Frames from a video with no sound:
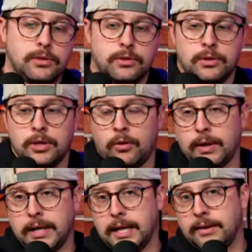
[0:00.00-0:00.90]

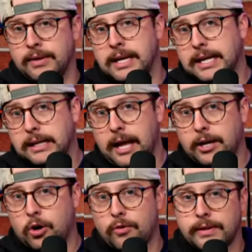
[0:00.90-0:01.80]
Even Nikolai
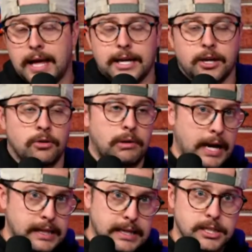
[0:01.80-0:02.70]
Kovalenko. I
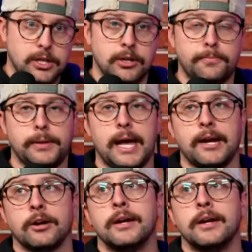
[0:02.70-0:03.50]
think he's a good player.